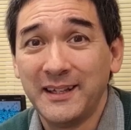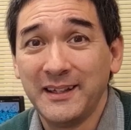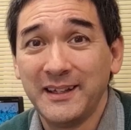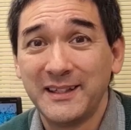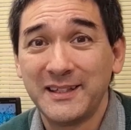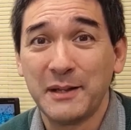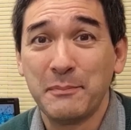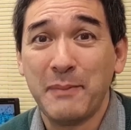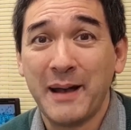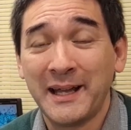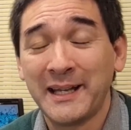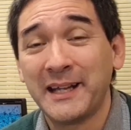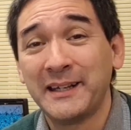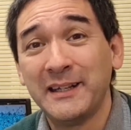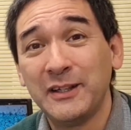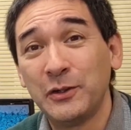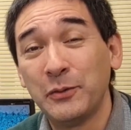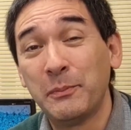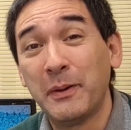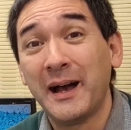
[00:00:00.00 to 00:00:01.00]
it's a bad
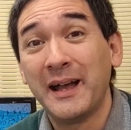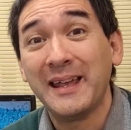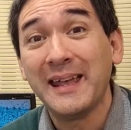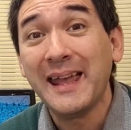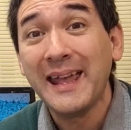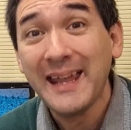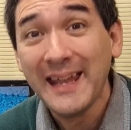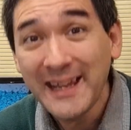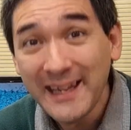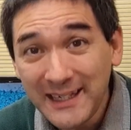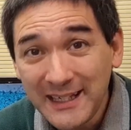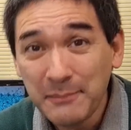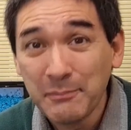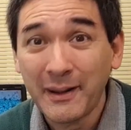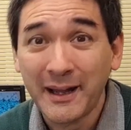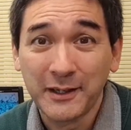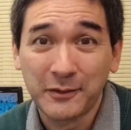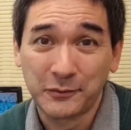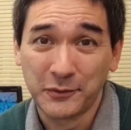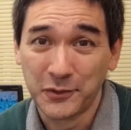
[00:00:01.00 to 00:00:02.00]
idea to buy any
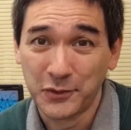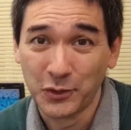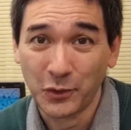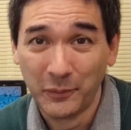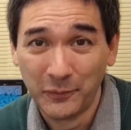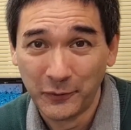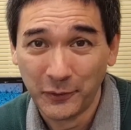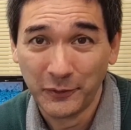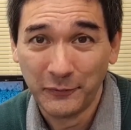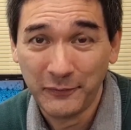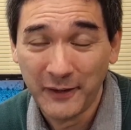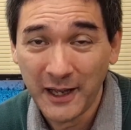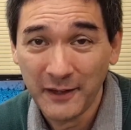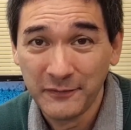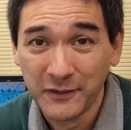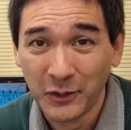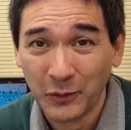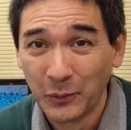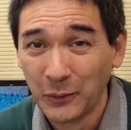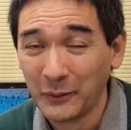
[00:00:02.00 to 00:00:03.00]
microscope for a
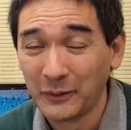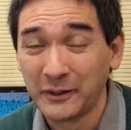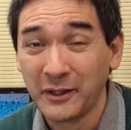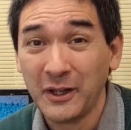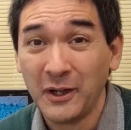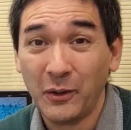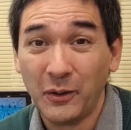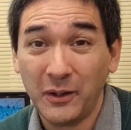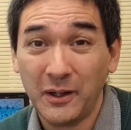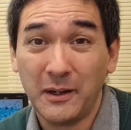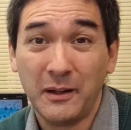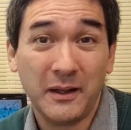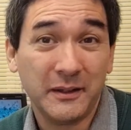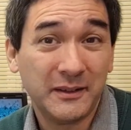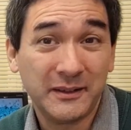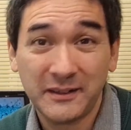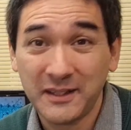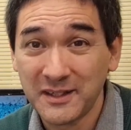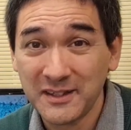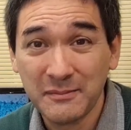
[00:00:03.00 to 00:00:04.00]
five-year-old. Uh,
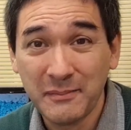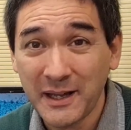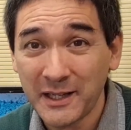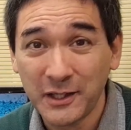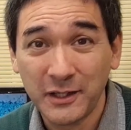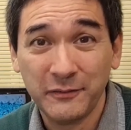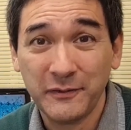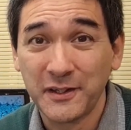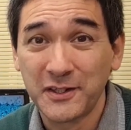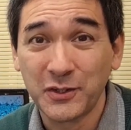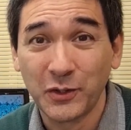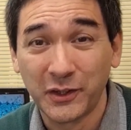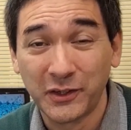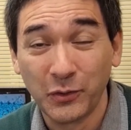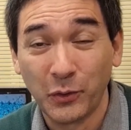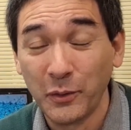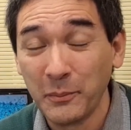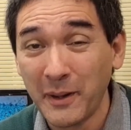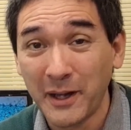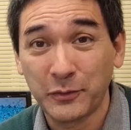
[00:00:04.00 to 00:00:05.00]
doesn't matter if it's a
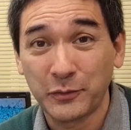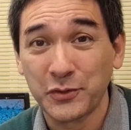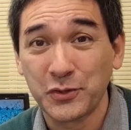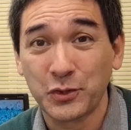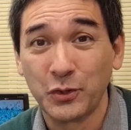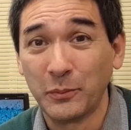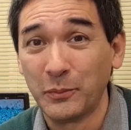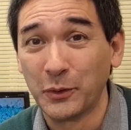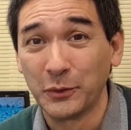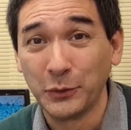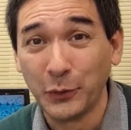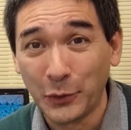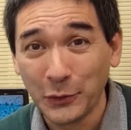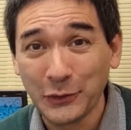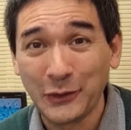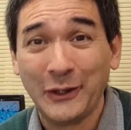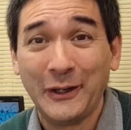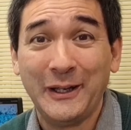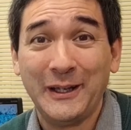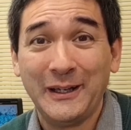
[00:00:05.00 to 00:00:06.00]
toy microscope or
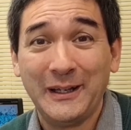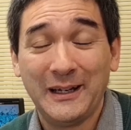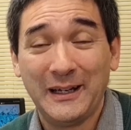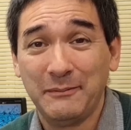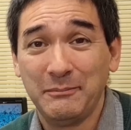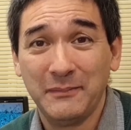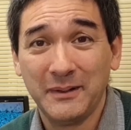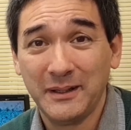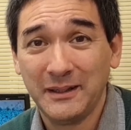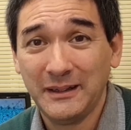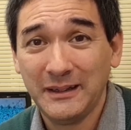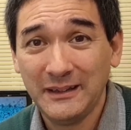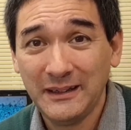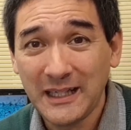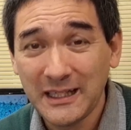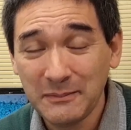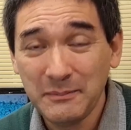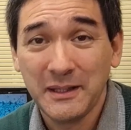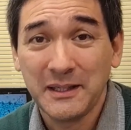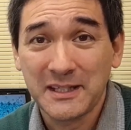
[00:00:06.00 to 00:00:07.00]
not. Um, uh,
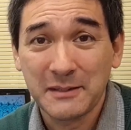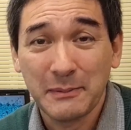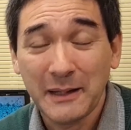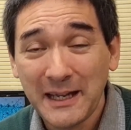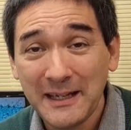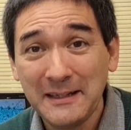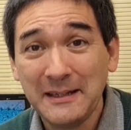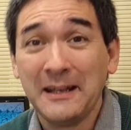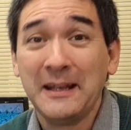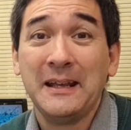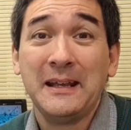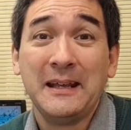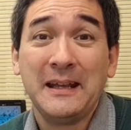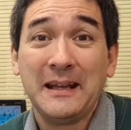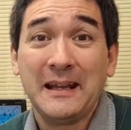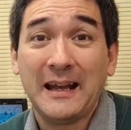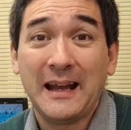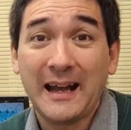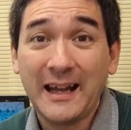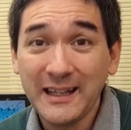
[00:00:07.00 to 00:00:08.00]
let me explain.
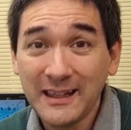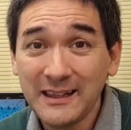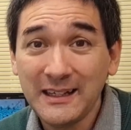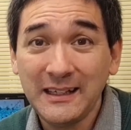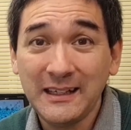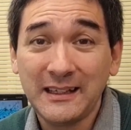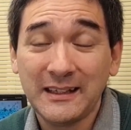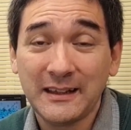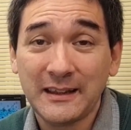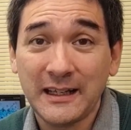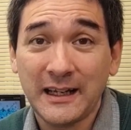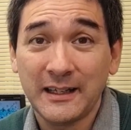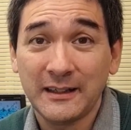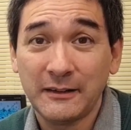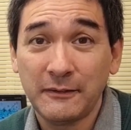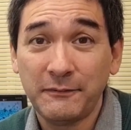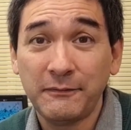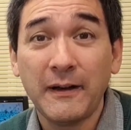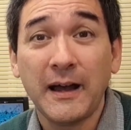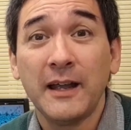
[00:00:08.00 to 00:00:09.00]
I think
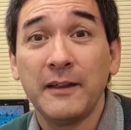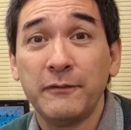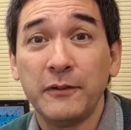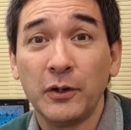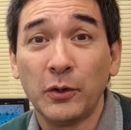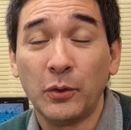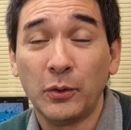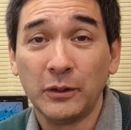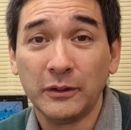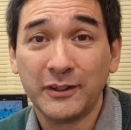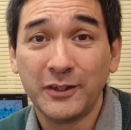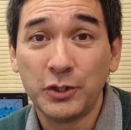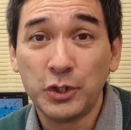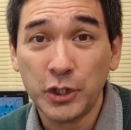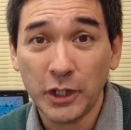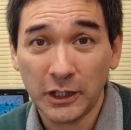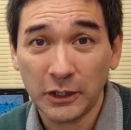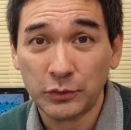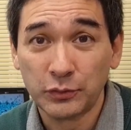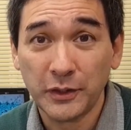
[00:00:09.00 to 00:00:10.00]
that five-year-old
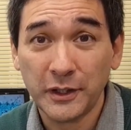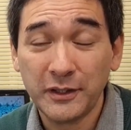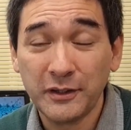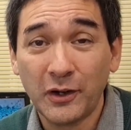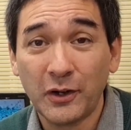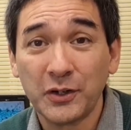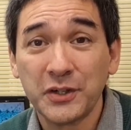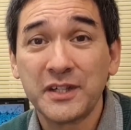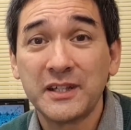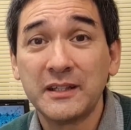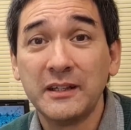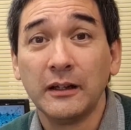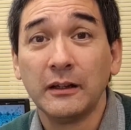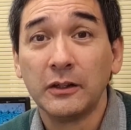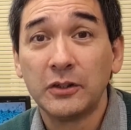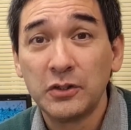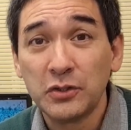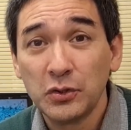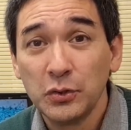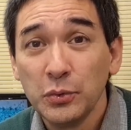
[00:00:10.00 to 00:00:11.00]
children are
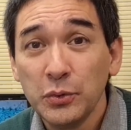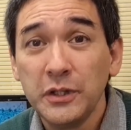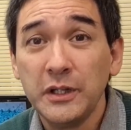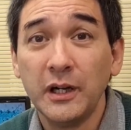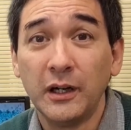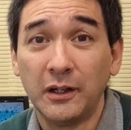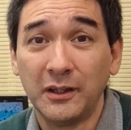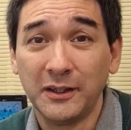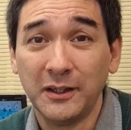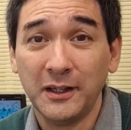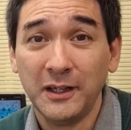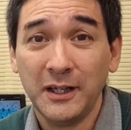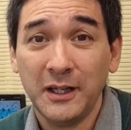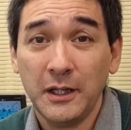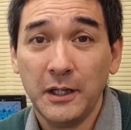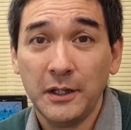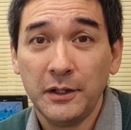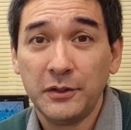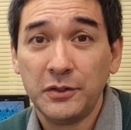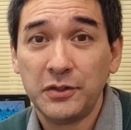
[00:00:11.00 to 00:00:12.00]
still too young
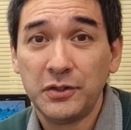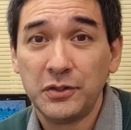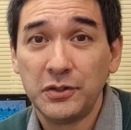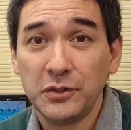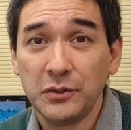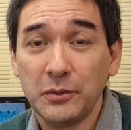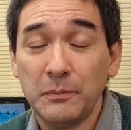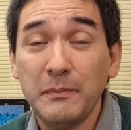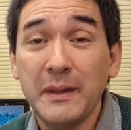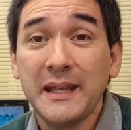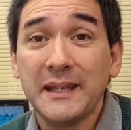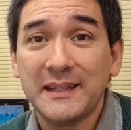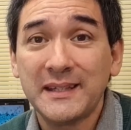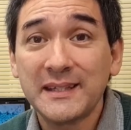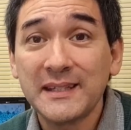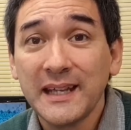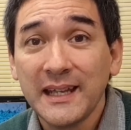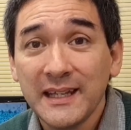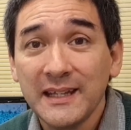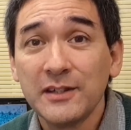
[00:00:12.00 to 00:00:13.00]
to make
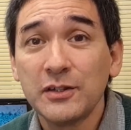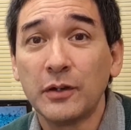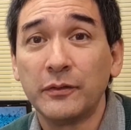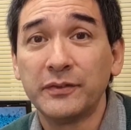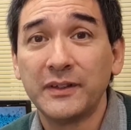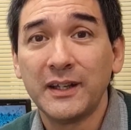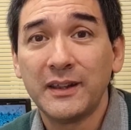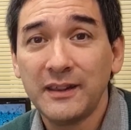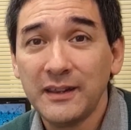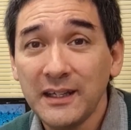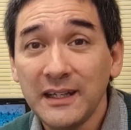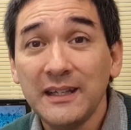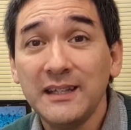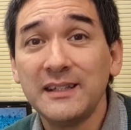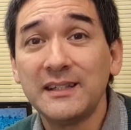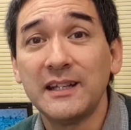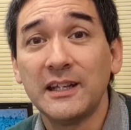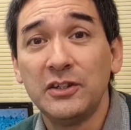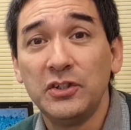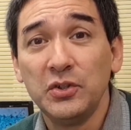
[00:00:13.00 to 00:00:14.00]
sense of the
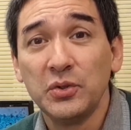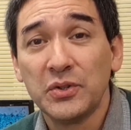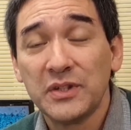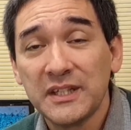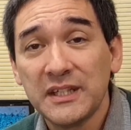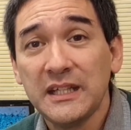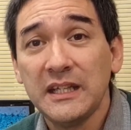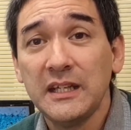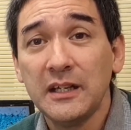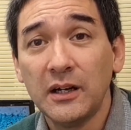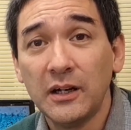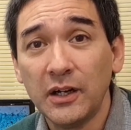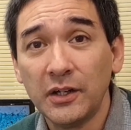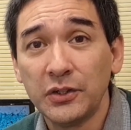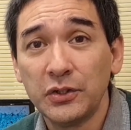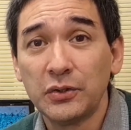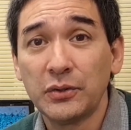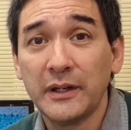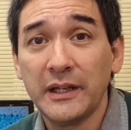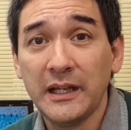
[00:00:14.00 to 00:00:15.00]
things that you see
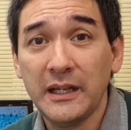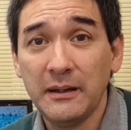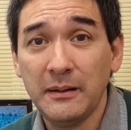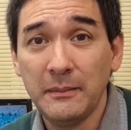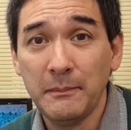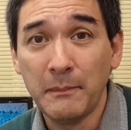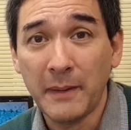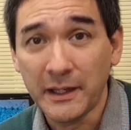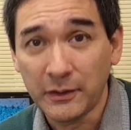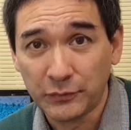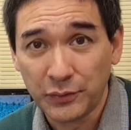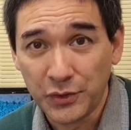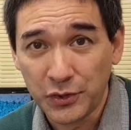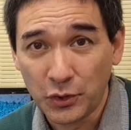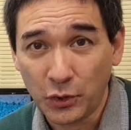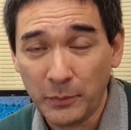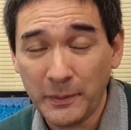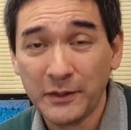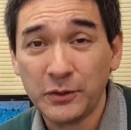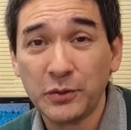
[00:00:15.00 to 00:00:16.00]
under a
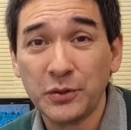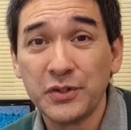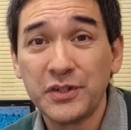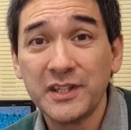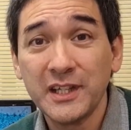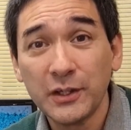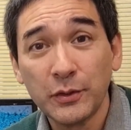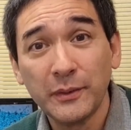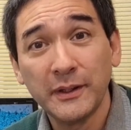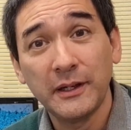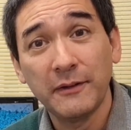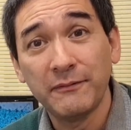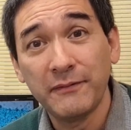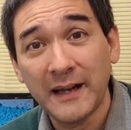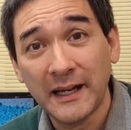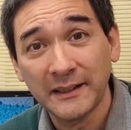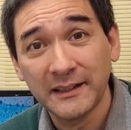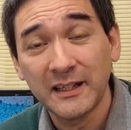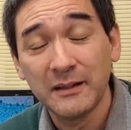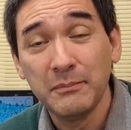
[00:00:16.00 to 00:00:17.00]
microscope, and considering the
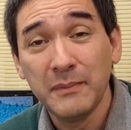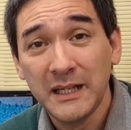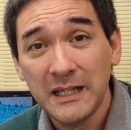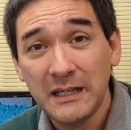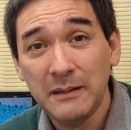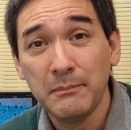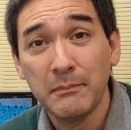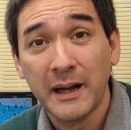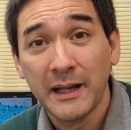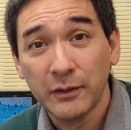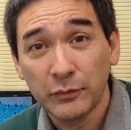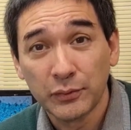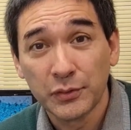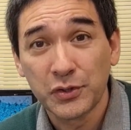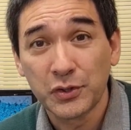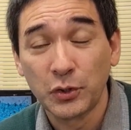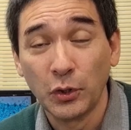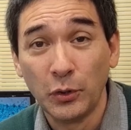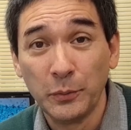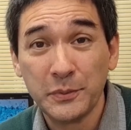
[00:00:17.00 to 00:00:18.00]
fact that many
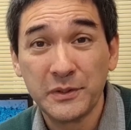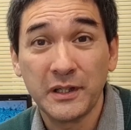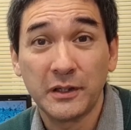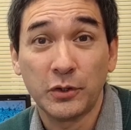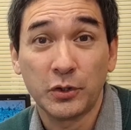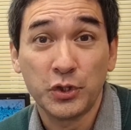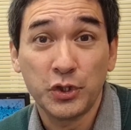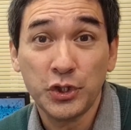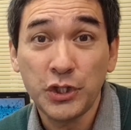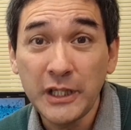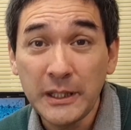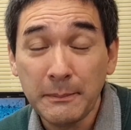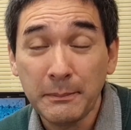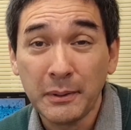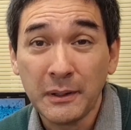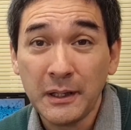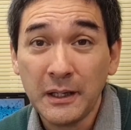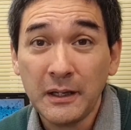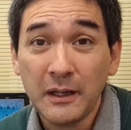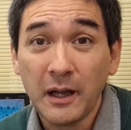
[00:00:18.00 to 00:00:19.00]
microscopes that are cheap
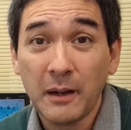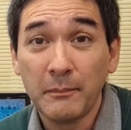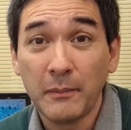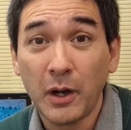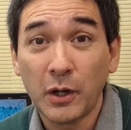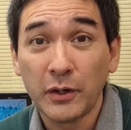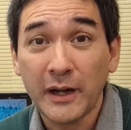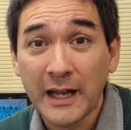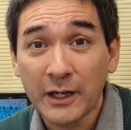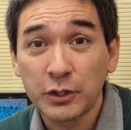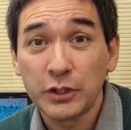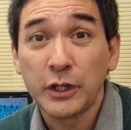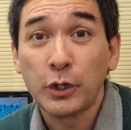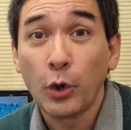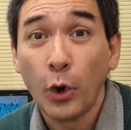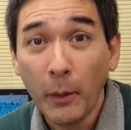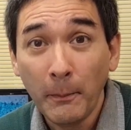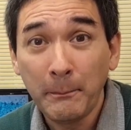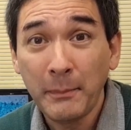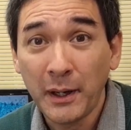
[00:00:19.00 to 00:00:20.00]
are actually
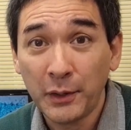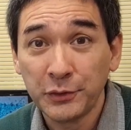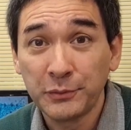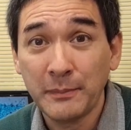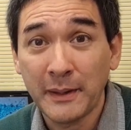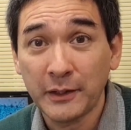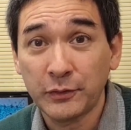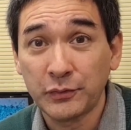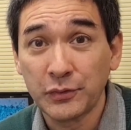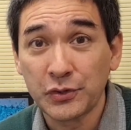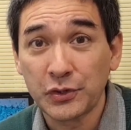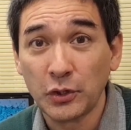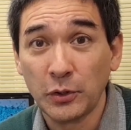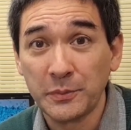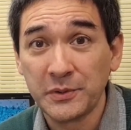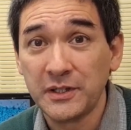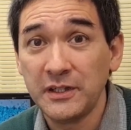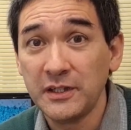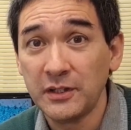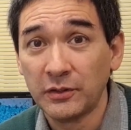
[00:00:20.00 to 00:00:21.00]
compound
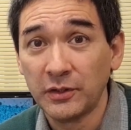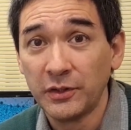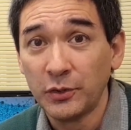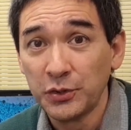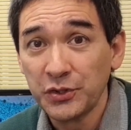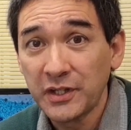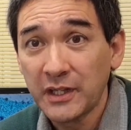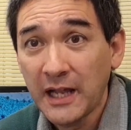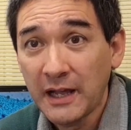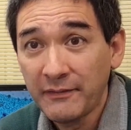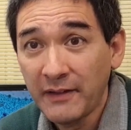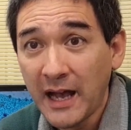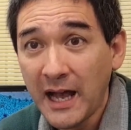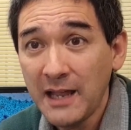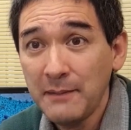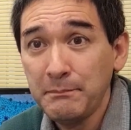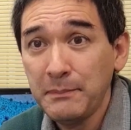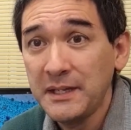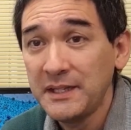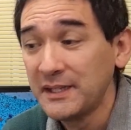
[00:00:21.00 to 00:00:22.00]
microscopes. These are those that have
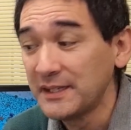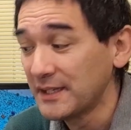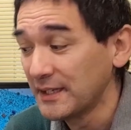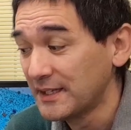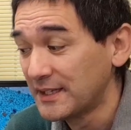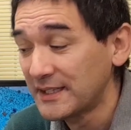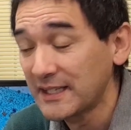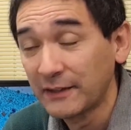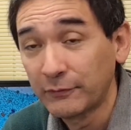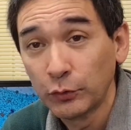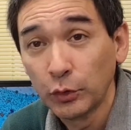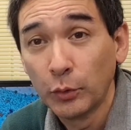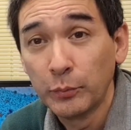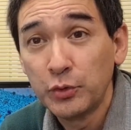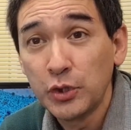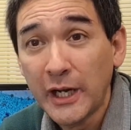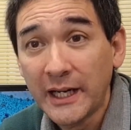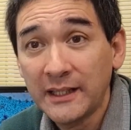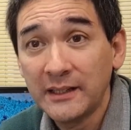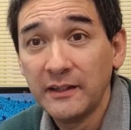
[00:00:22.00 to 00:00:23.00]
eyepieces and several
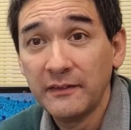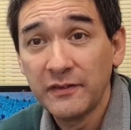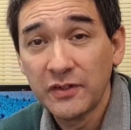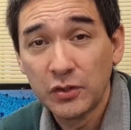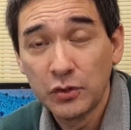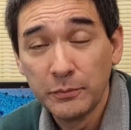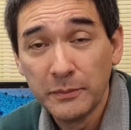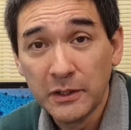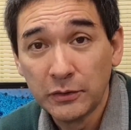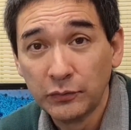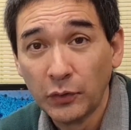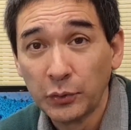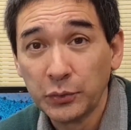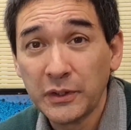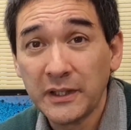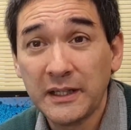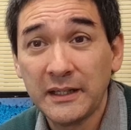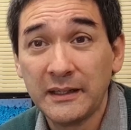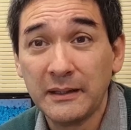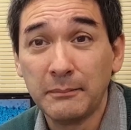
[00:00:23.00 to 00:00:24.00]
objectives to be
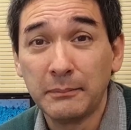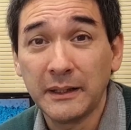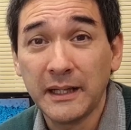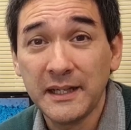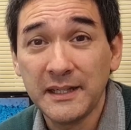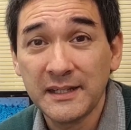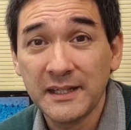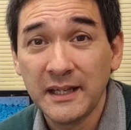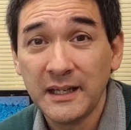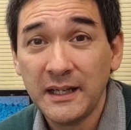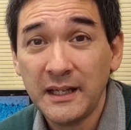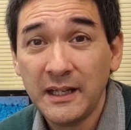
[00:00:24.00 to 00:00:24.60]
rotated in place.